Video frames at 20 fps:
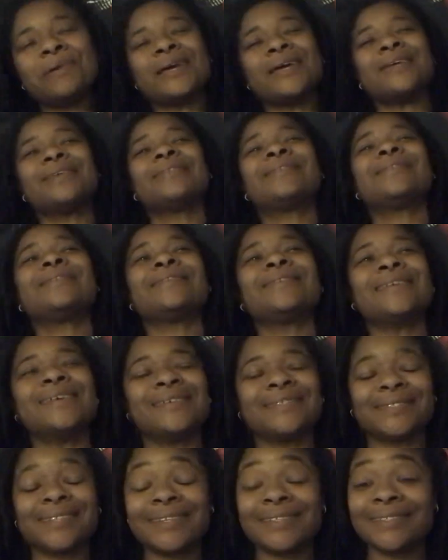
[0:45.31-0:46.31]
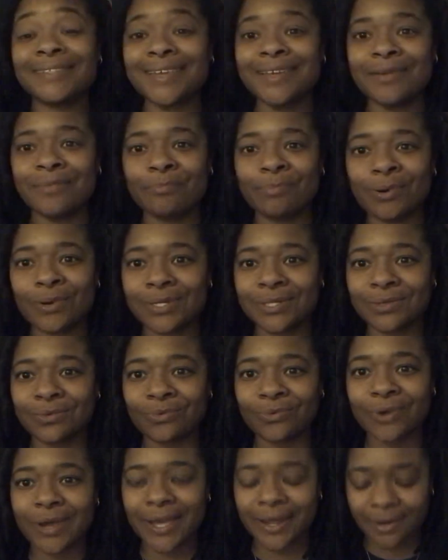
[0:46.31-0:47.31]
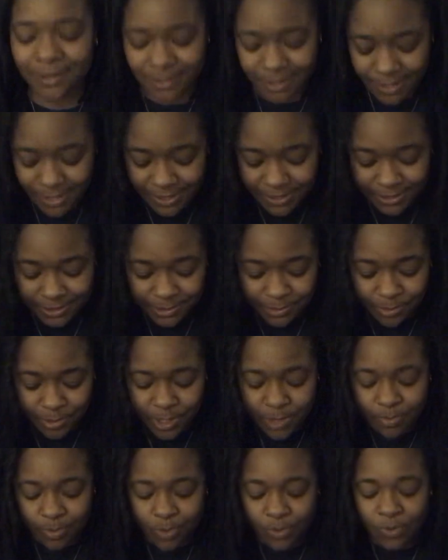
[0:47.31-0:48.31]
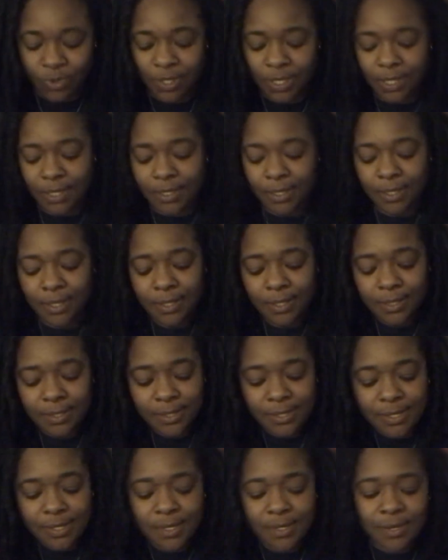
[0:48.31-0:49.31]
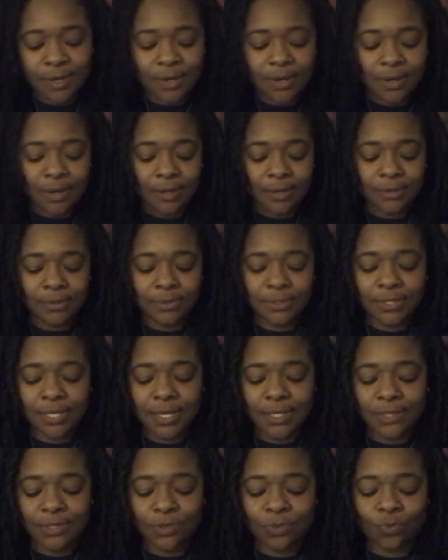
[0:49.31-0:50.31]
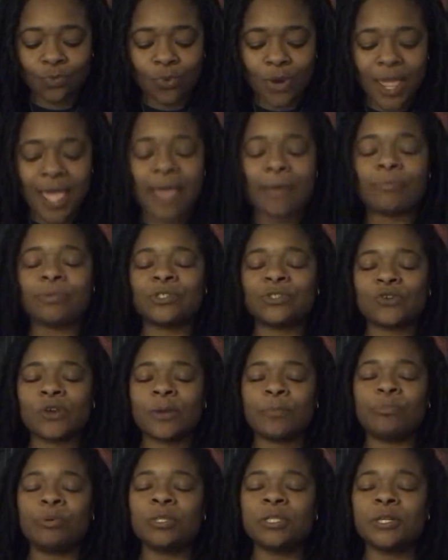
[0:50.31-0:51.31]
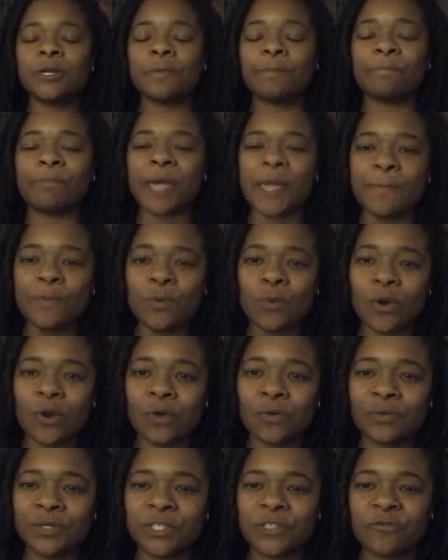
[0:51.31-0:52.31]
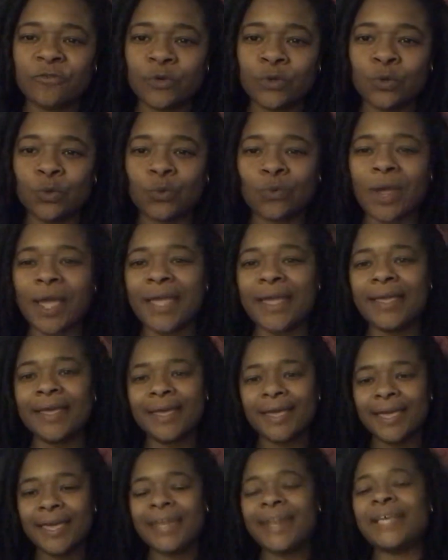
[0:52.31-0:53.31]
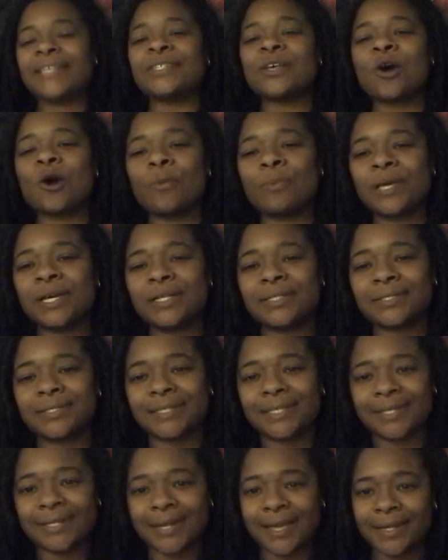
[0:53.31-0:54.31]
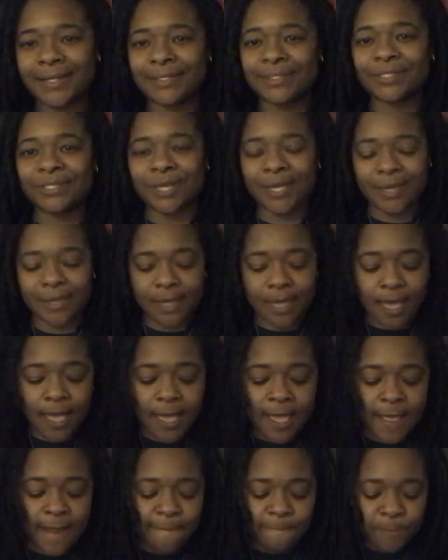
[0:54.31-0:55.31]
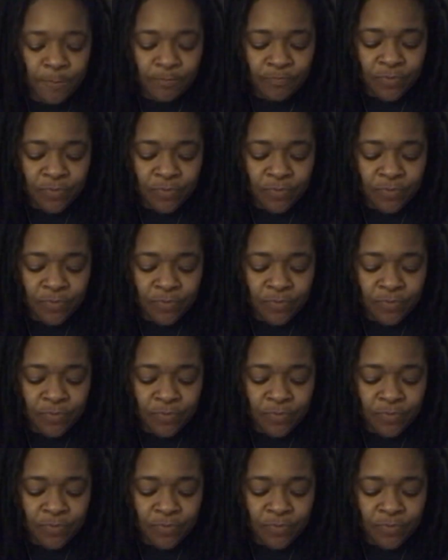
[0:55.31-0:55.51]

Message. They say the boy's a rat, allegedly, people. Yeah. Say he's a rat. Started pulling up paperwork on this fool, right? And that's all because of 1090 Jake, alright?